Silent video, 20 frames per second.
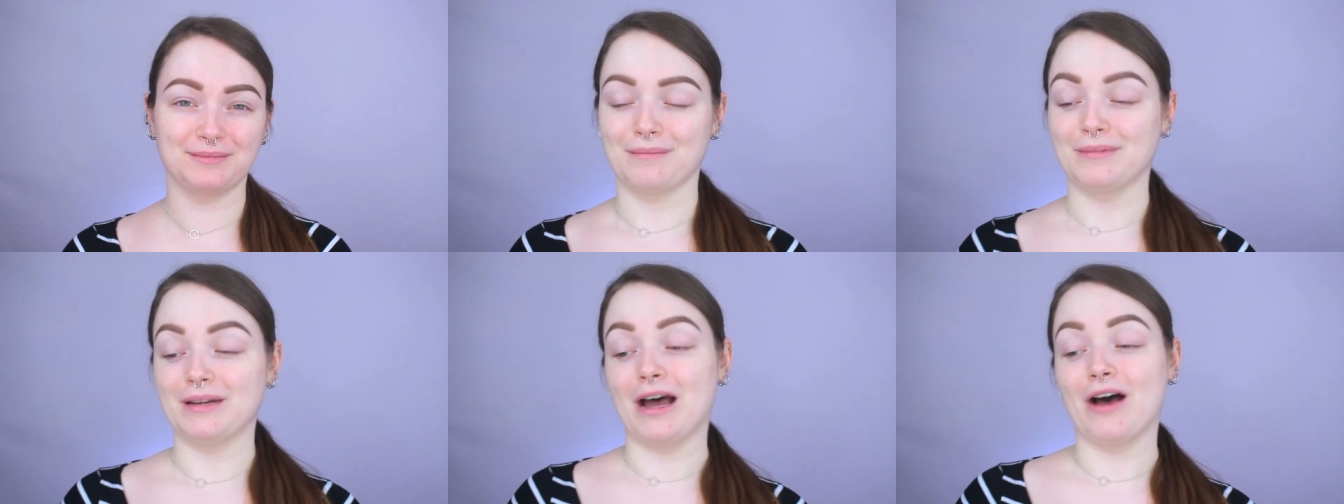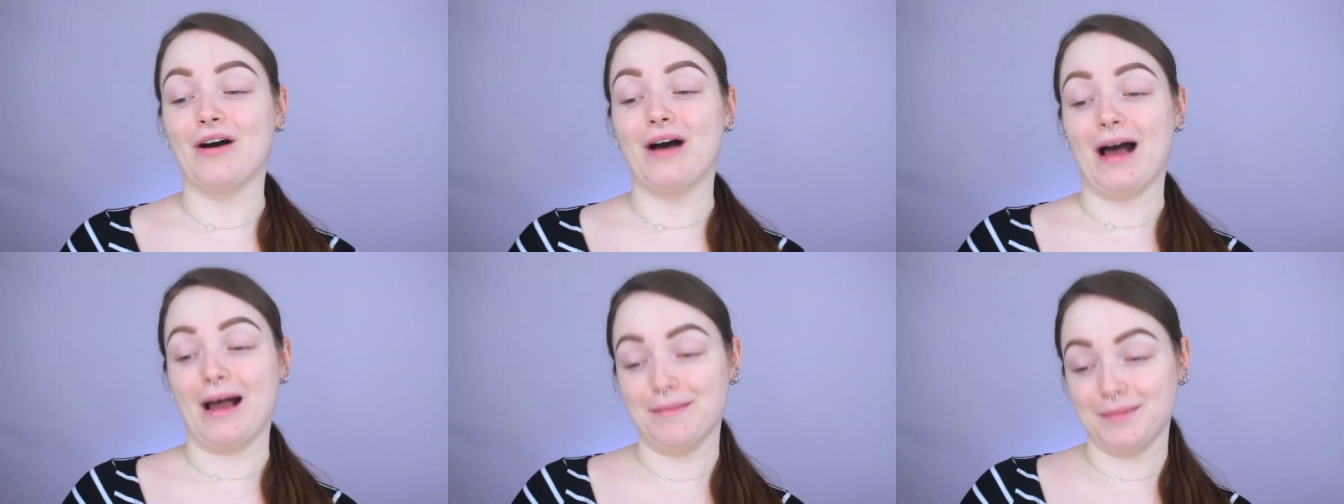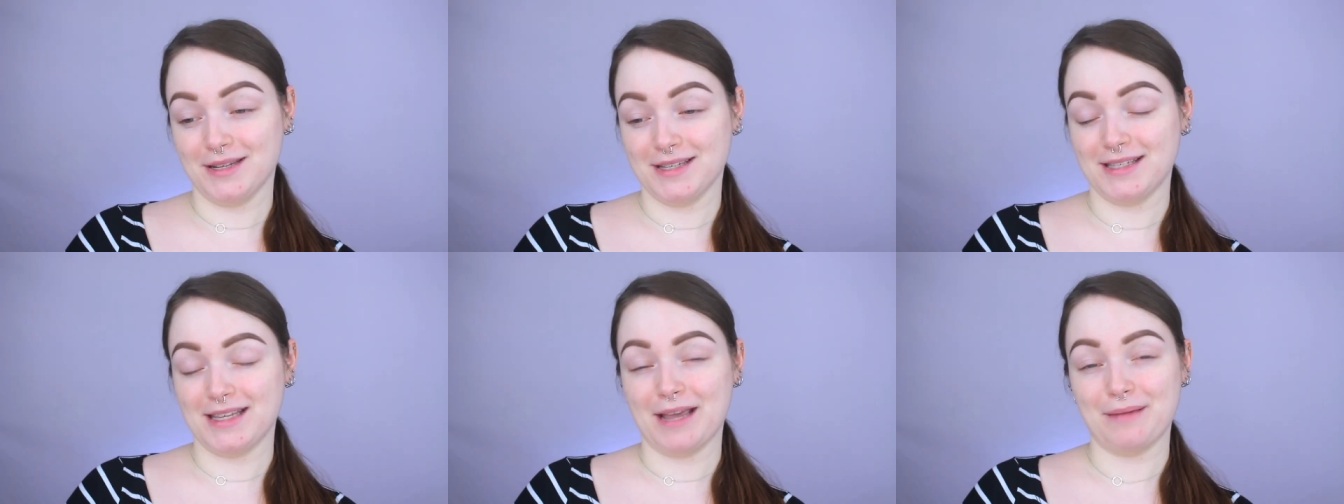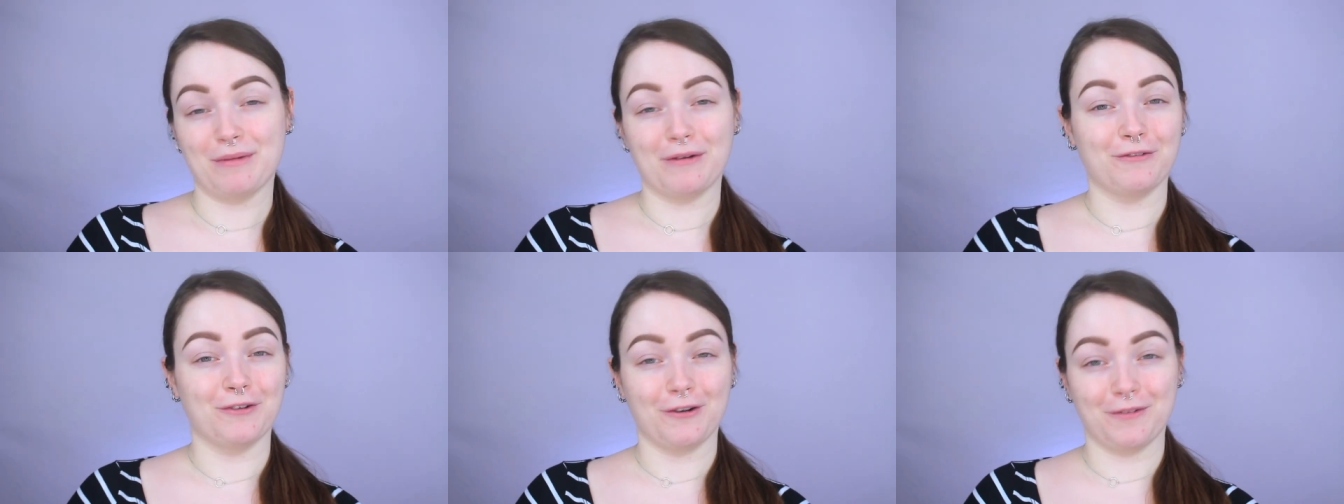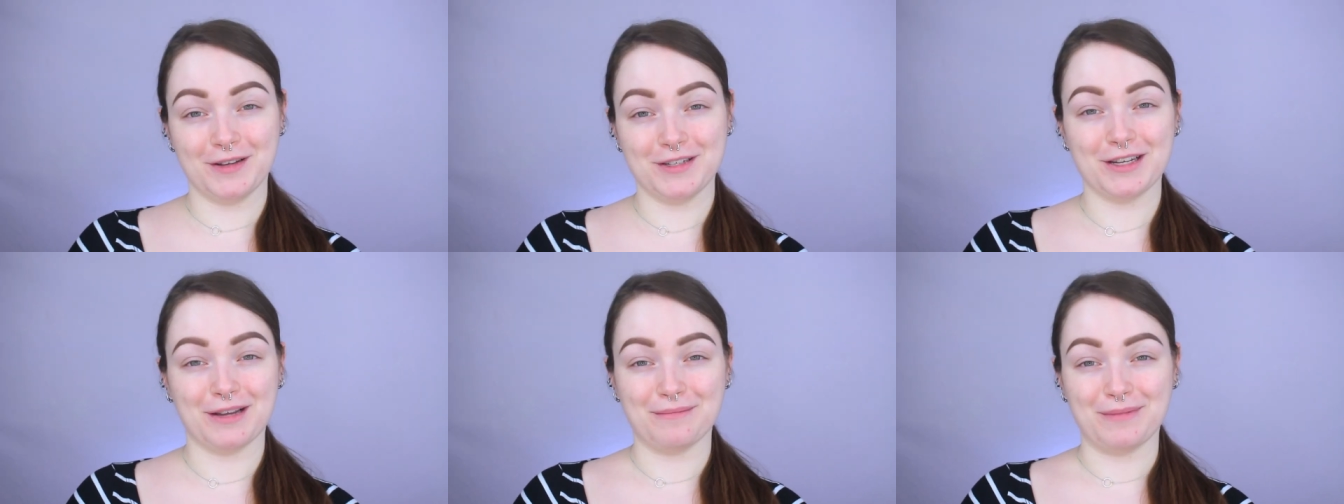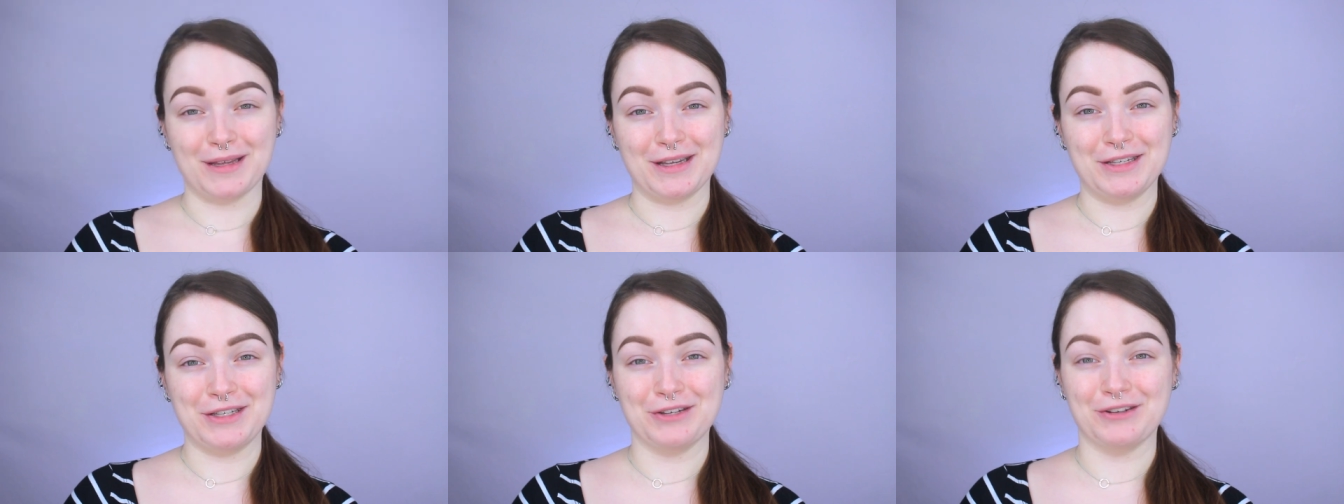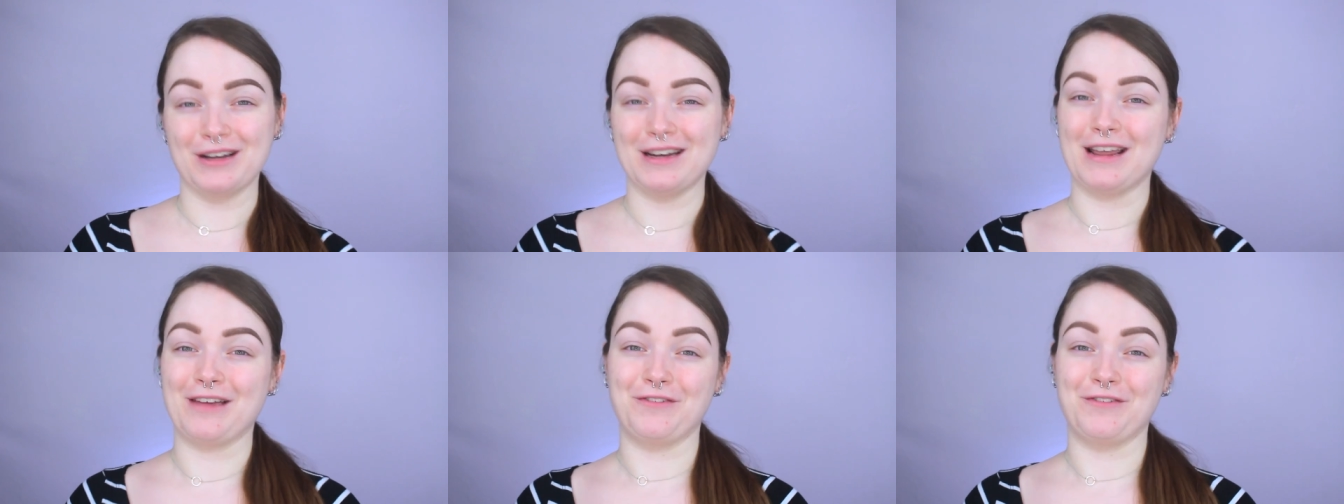Now, I'm just saying, before we jump into it,